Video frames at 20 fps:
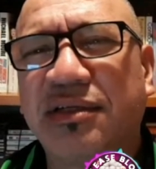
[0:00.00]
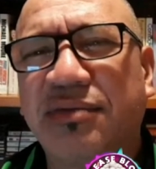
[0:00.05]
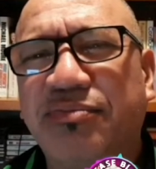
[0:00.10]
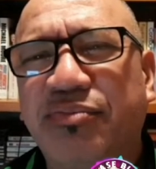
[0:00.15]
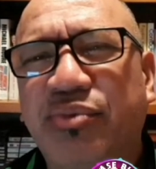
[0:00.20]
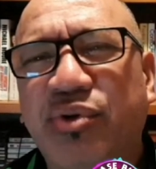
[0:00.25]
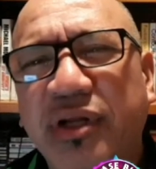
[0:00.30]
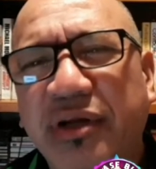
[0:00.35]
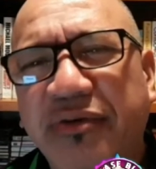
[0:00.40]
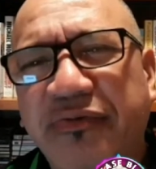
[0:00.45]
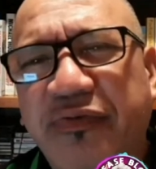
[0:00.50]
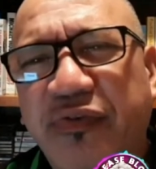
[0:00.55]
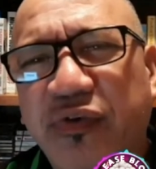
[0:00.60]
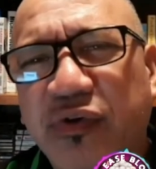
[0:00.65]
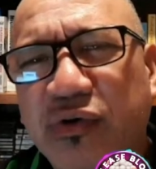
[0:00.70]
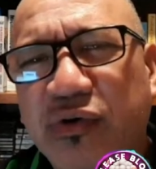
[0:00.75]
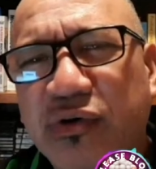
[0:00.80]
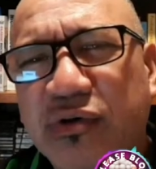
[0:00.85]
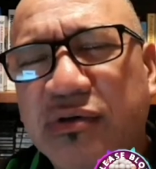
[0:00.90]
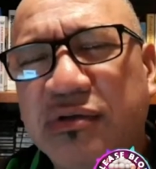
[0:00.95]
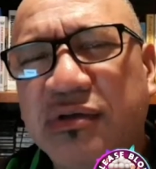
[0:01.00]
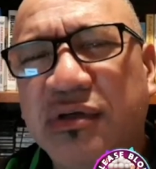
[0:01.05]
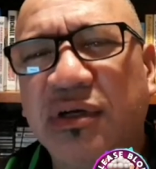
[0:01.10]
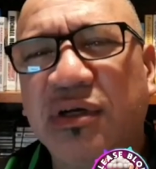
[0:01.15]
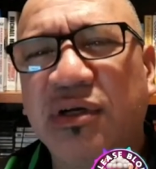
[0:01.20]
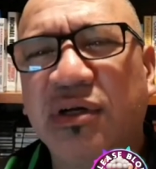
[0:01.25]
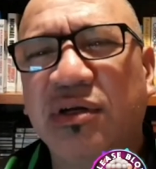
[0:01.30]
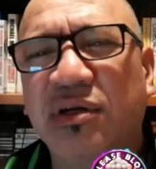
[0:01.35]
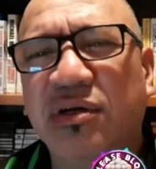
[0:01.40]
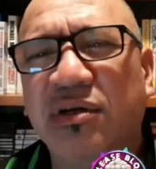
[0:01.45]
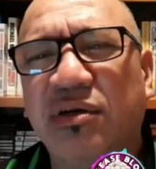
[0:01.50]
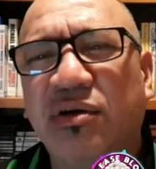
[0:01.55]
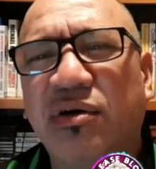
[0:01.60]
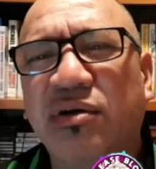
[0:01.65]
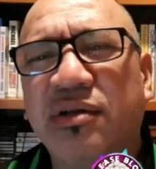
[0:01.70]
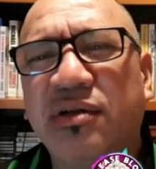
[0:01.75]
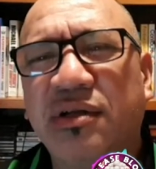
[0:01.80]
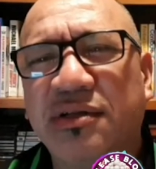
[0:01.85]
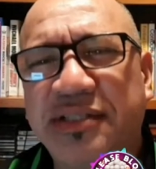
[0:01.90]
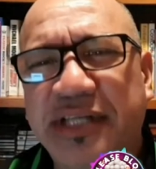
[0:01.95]
putting food
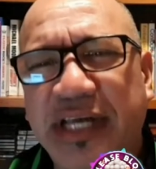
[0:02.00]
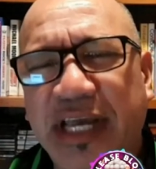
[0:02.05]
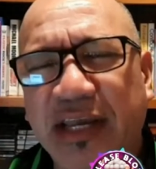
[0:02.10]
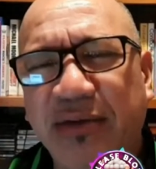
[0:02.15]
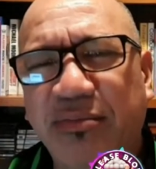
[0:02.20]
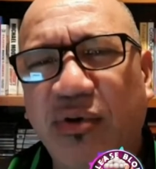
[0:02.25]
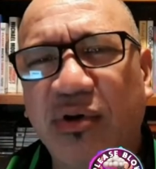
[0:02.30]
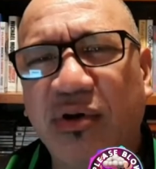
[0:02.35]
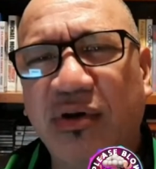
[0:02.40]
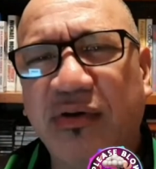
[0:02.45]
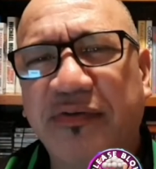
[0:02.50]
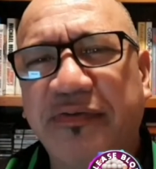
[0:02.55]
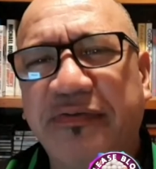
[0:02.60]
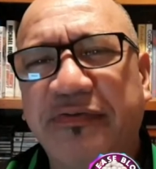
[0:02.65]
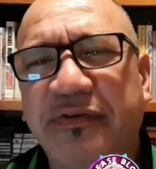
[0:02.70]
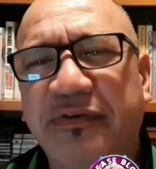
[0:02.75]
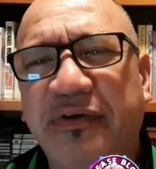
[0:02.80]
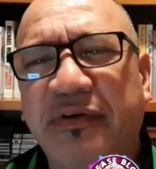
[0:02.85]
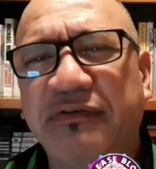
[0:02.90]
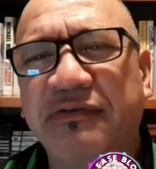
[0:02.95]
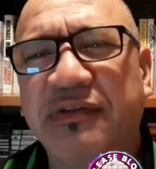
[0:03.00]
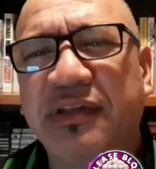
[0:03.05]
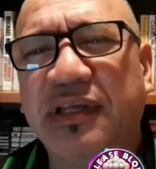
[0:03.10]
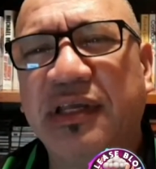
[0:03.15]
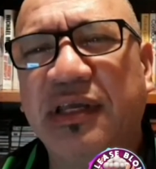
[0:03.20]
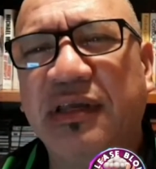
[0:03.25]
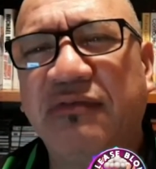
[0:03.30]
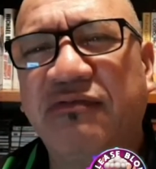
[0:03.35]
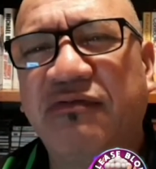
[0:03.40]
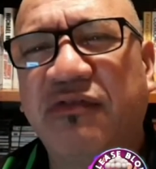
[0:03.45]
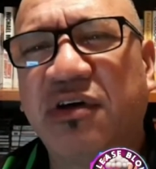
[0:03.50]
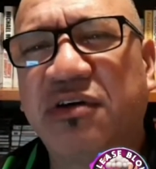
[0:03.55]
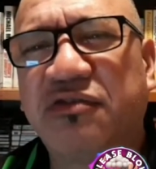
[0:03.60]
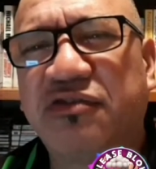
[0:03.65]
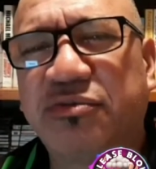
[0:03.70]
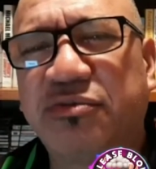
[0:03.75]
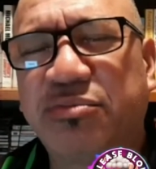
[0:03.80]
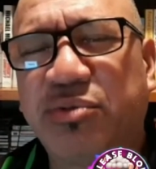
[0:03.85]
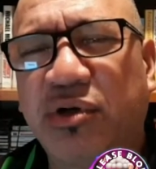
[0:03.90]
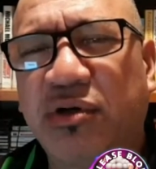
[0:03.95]
on the table of the
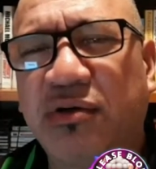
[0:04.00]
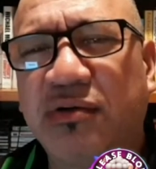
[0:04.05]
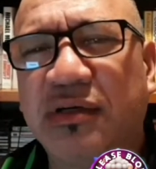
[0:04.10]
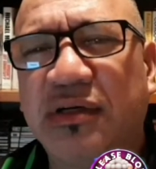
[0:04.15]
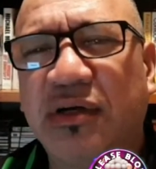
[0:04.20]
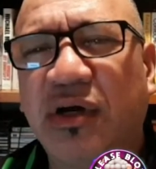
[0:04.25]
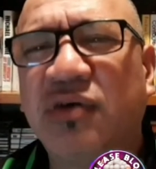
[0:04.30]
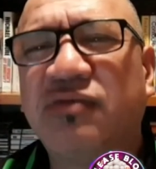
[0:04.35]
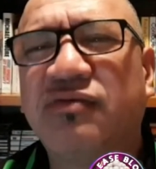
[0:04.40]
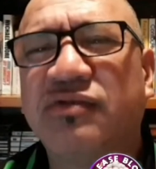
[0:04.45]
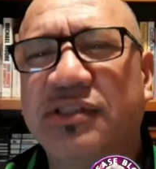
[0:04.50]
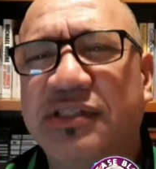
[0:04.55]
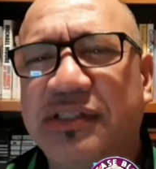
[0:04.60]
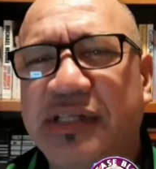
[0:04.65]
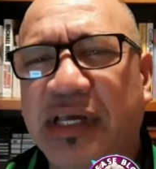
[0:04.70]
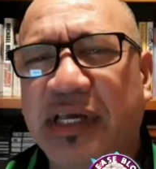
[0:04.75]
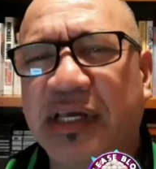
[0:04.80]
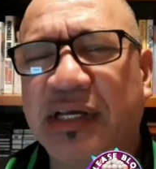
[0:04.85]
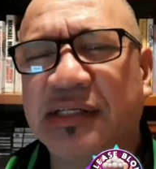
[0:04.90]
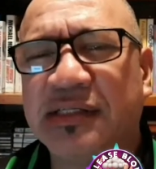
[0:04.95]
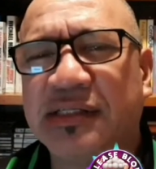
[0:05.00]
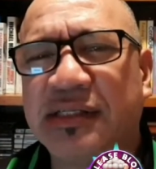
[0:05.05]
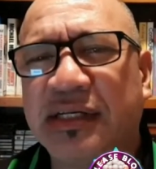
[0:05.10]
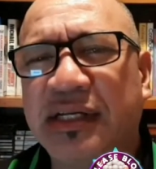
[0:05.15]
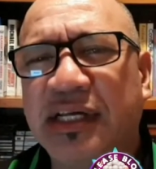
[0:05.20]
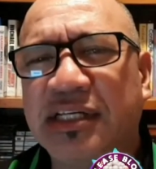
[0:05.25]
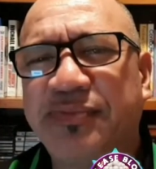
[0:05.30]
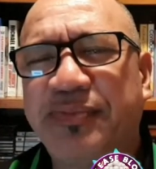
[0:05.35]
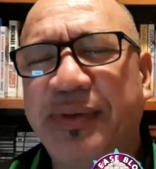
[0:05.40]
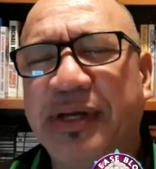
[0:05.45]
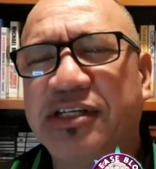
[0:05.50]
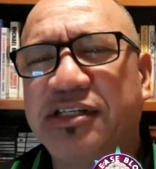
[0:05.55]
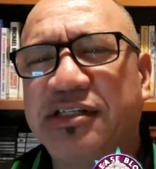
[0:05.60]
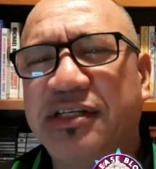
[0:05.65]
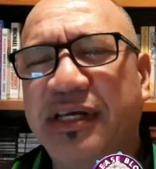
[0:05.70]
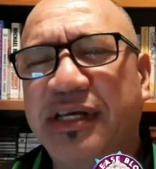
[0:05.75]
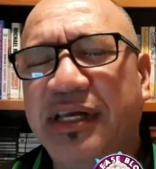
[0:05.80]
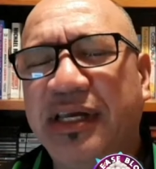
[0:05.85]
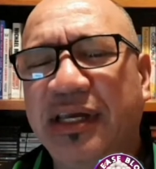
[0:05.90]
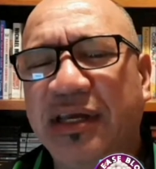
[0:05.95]
vulnerable overstayers, and
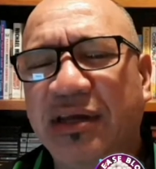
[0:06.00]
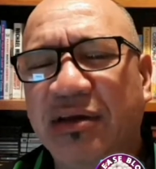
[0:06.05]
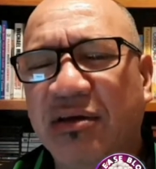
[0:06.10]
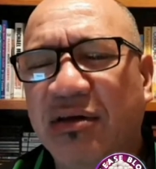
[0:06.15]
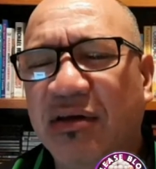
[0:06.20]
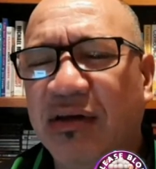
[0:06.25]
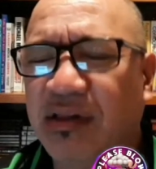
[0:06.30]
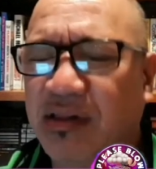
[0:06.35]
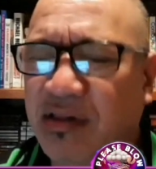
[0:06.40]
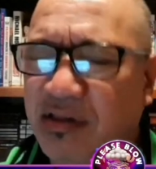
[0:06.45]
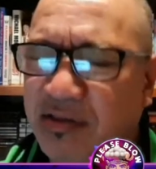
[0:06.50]
especially the